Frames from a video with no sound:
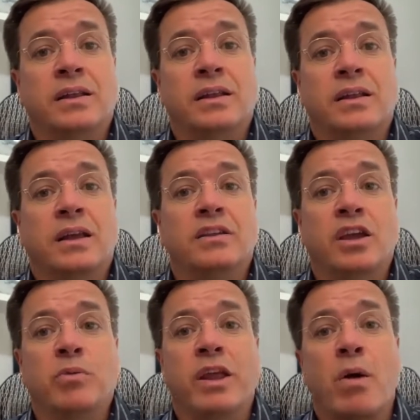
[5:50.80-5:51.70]

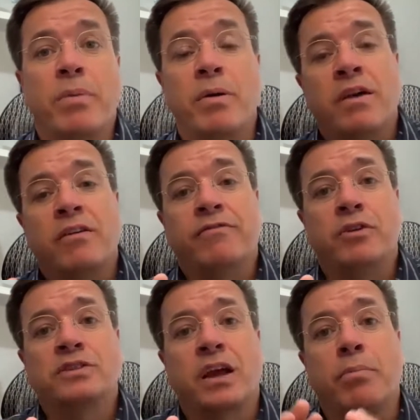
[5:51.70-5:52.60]
continuing to help. It
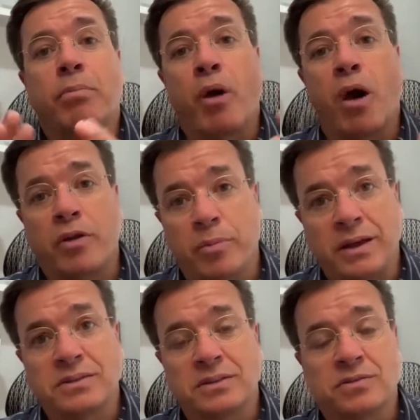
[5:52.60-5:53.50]
feels like a broader
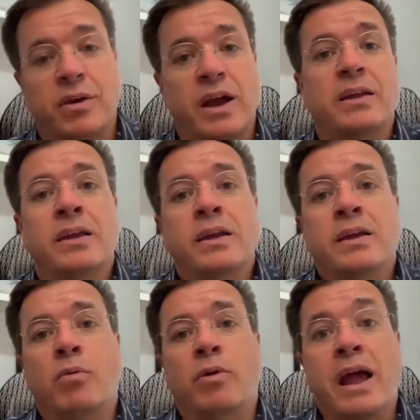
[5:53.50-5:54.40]
basis, right?
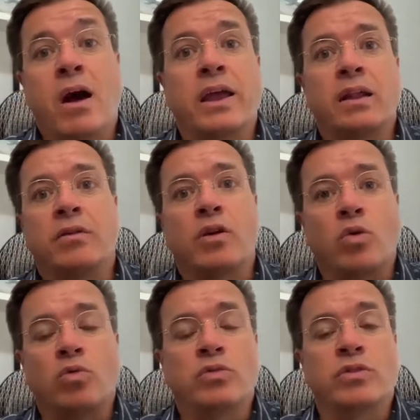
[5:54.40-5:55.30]
Where now I get to
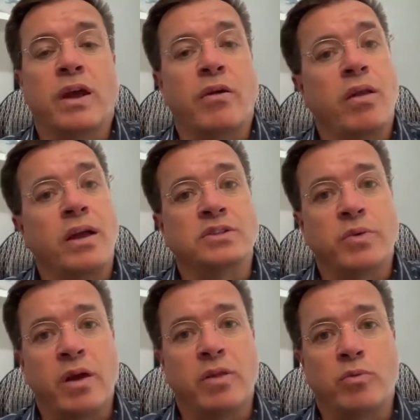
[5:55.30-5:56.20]
go to airlines
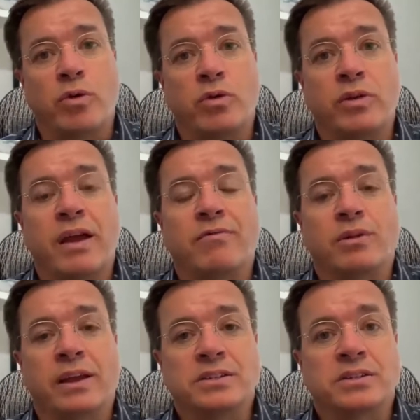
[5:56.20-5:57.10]
around the world, have
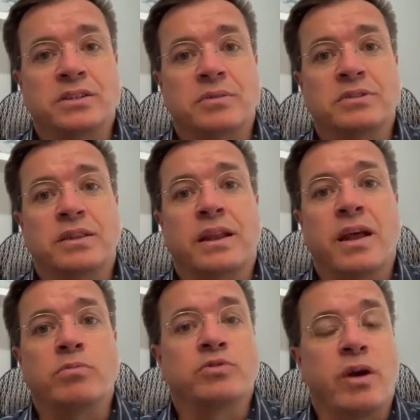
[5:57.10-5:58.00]
relationships, and then
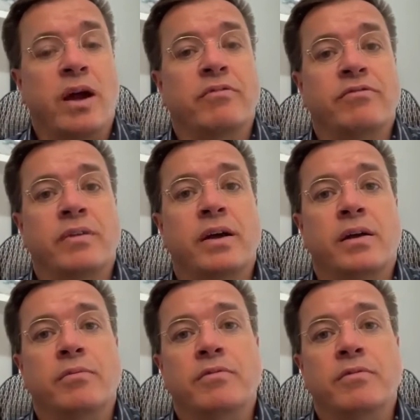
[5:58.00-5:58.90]
help drive
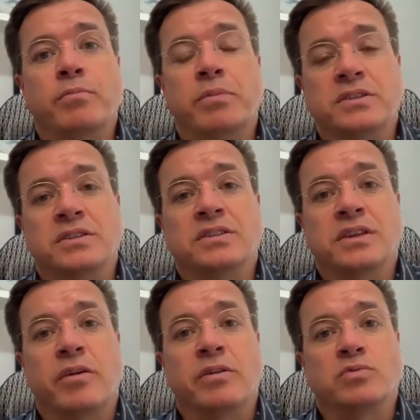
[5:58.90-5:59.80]
business
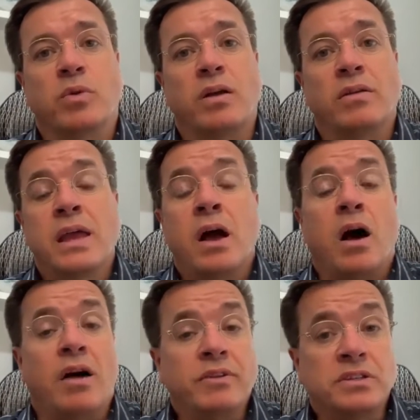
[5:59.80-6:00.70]
there as well.
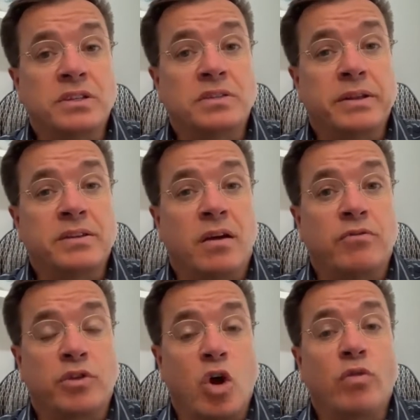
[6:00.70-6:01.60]
Obviously, it's been tough
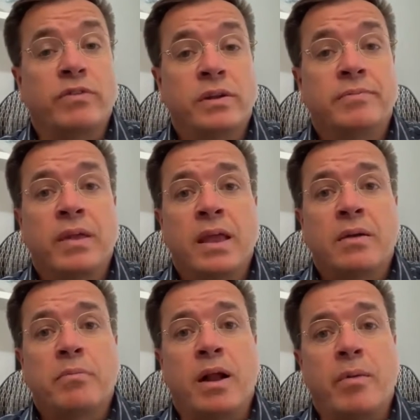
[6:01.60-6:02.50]
with COVID,
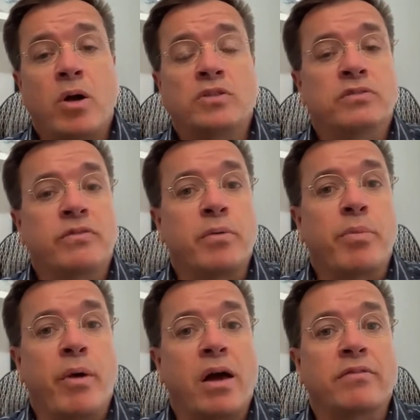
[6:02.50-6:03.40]
but I'm also very
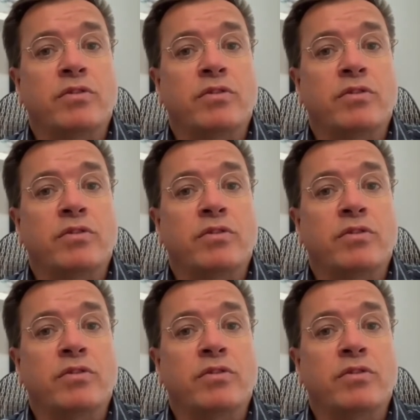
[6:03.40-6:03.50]
proud of the